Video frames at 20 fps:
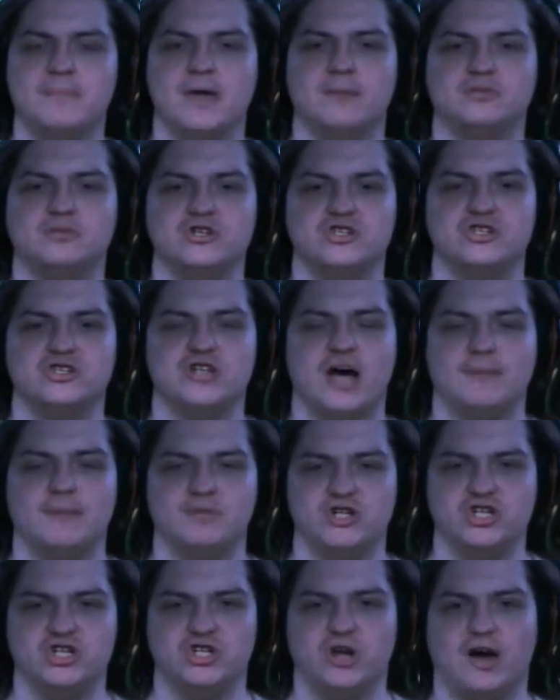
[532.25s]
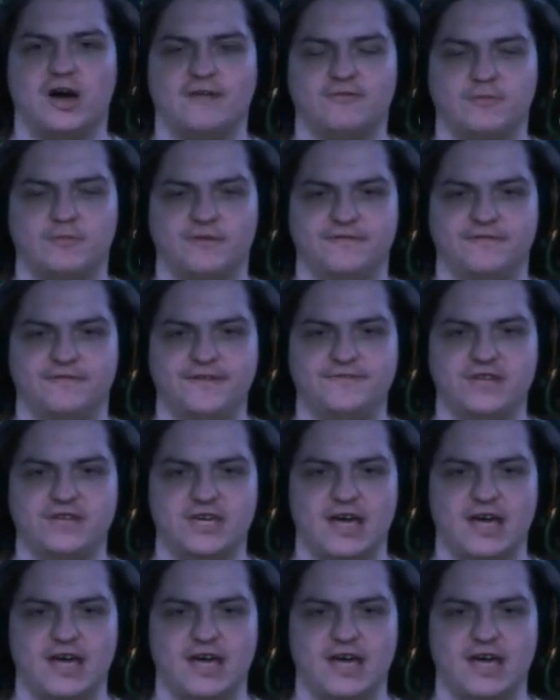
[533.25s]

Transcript: able to stop a shot from a .50